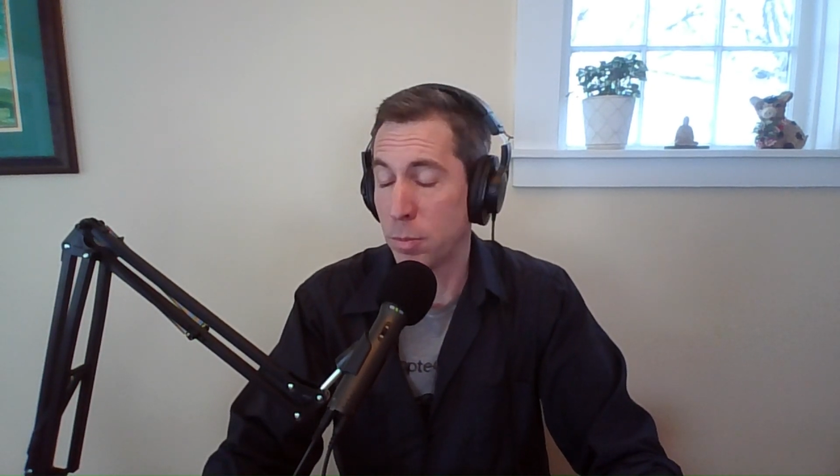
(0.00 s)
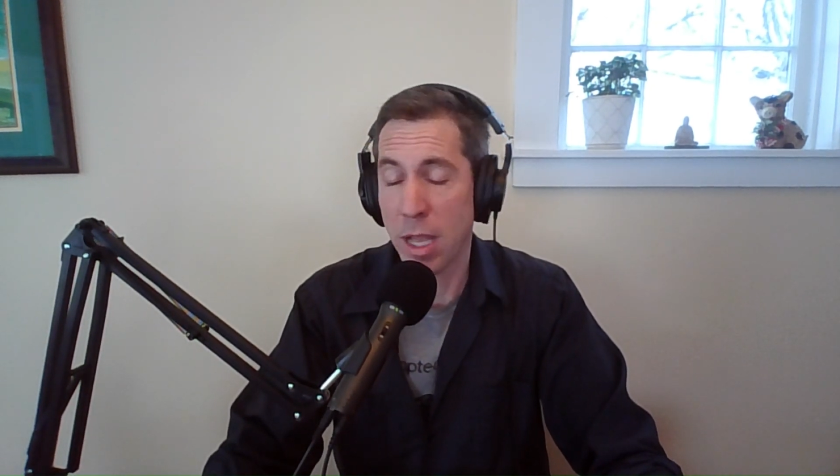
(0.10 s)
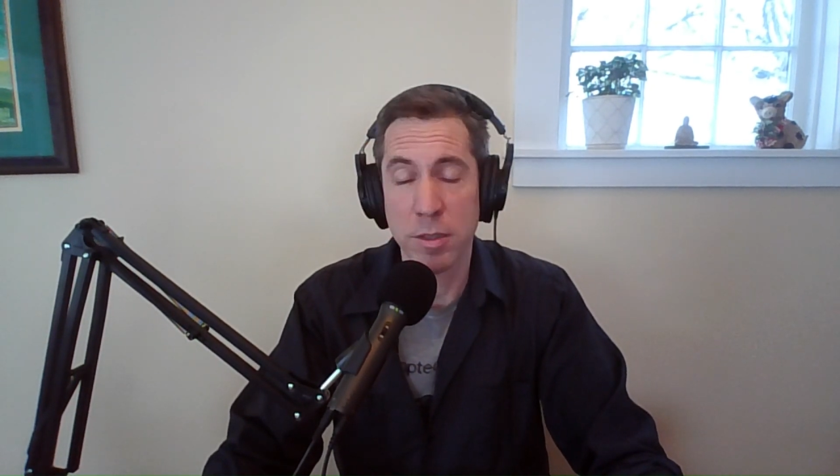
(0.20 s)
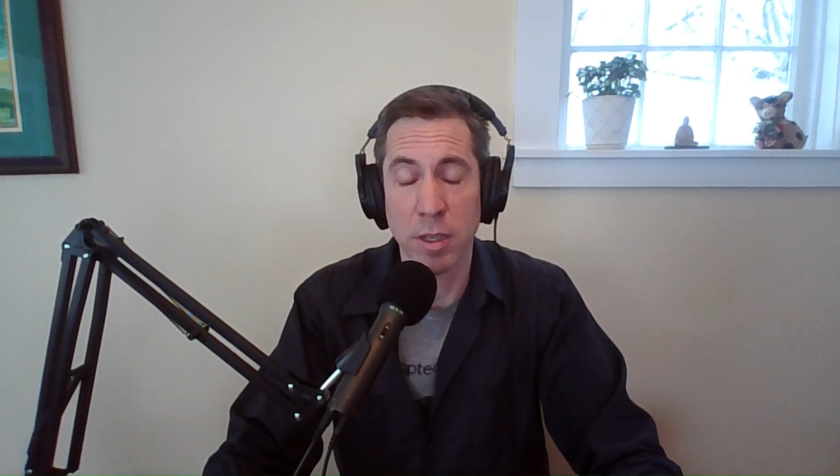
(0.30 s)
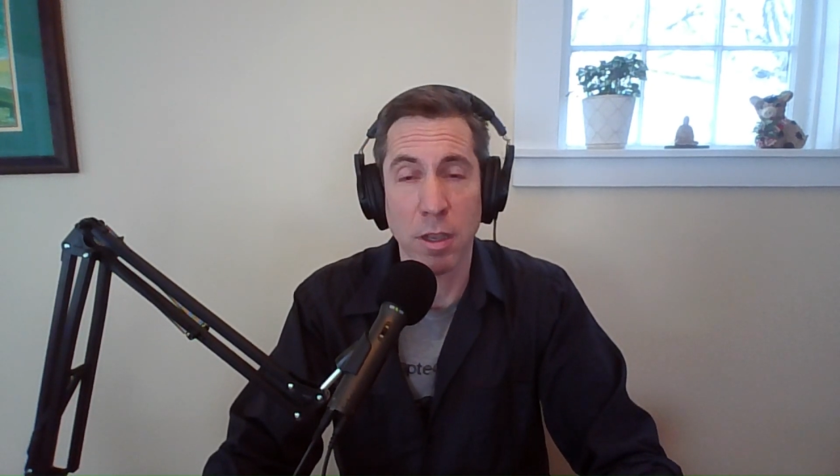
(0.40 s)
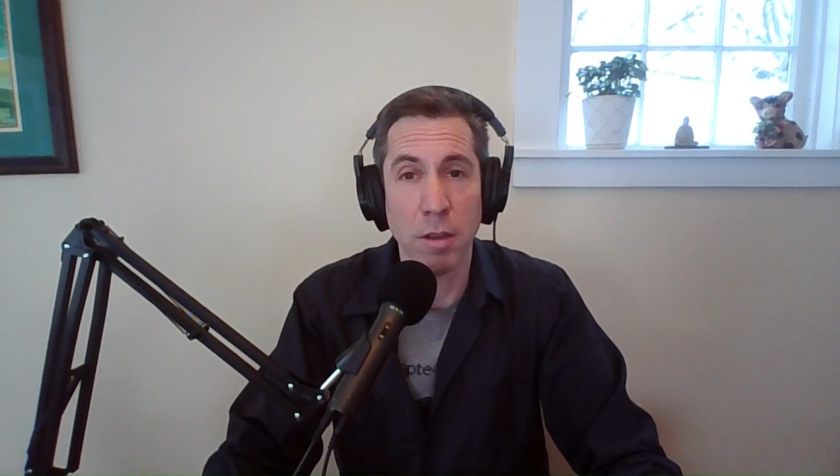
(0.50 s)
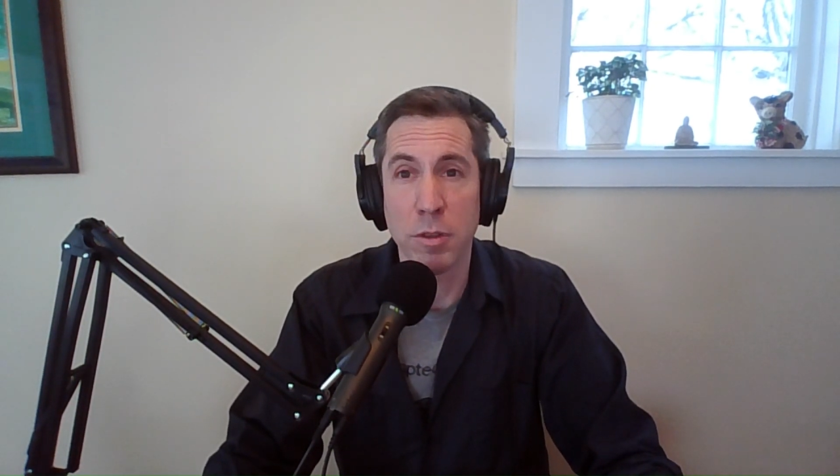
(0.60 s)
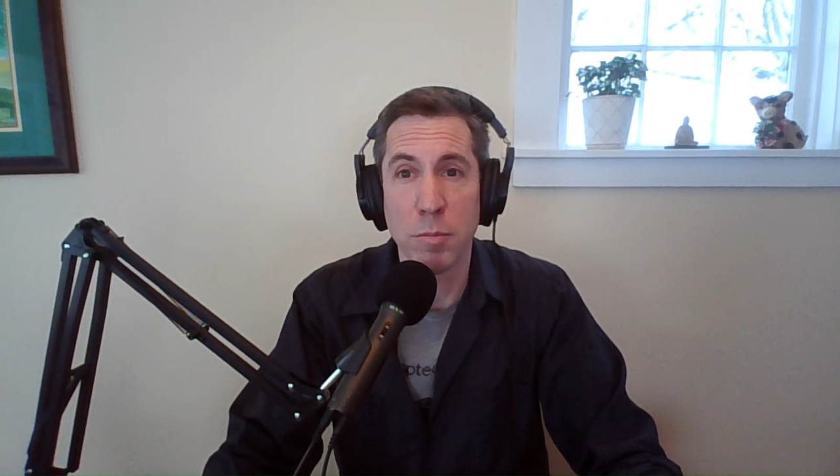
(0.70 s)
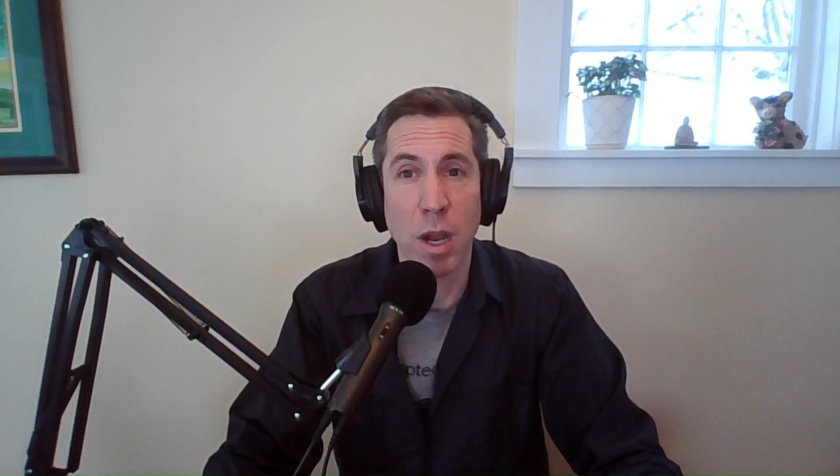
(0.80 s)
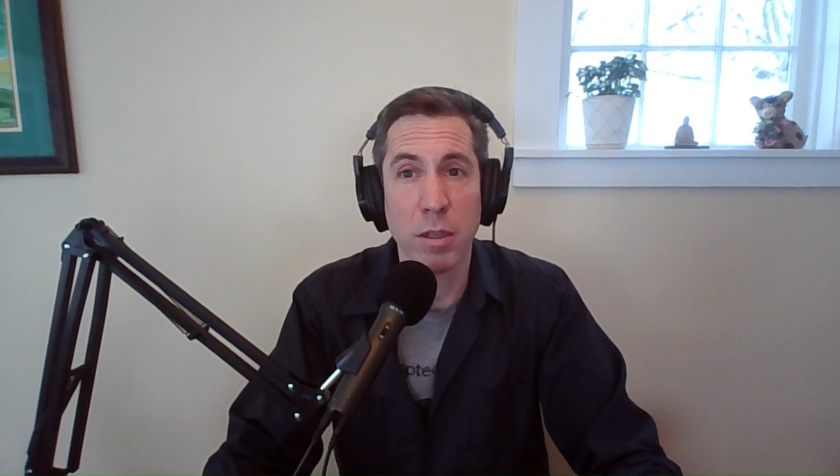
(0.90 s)
blessing of
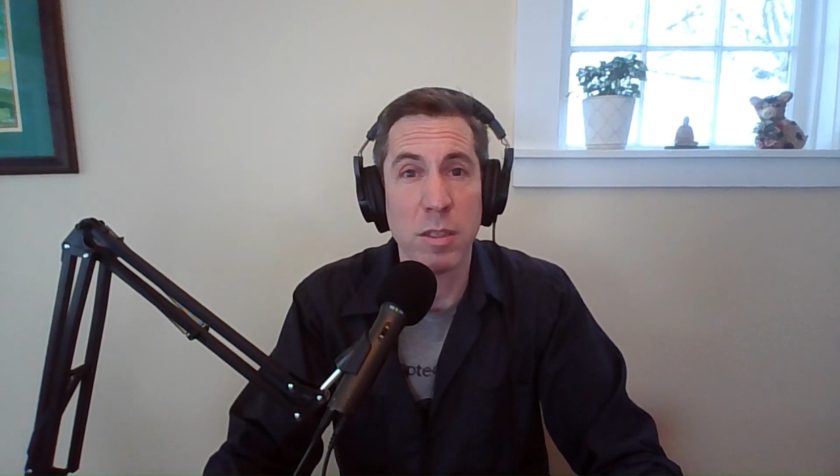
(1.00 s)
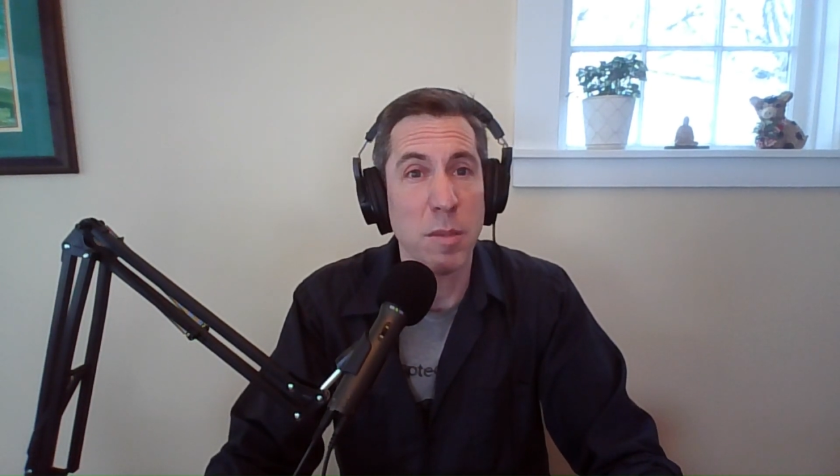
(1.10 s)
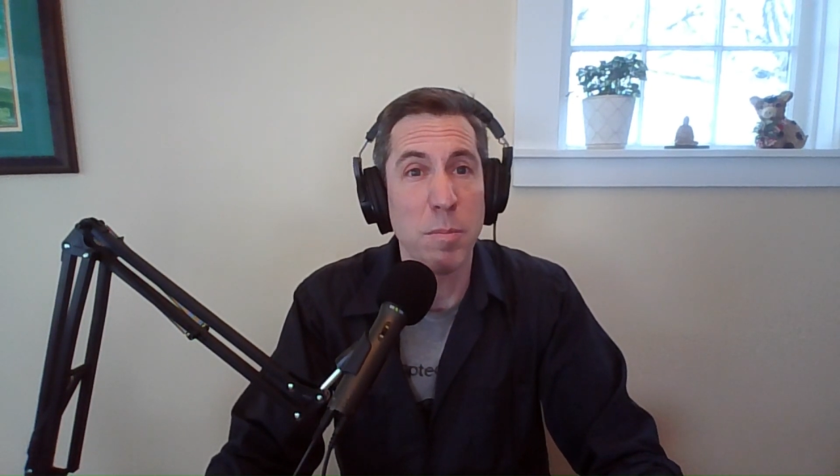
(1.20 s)
democracy,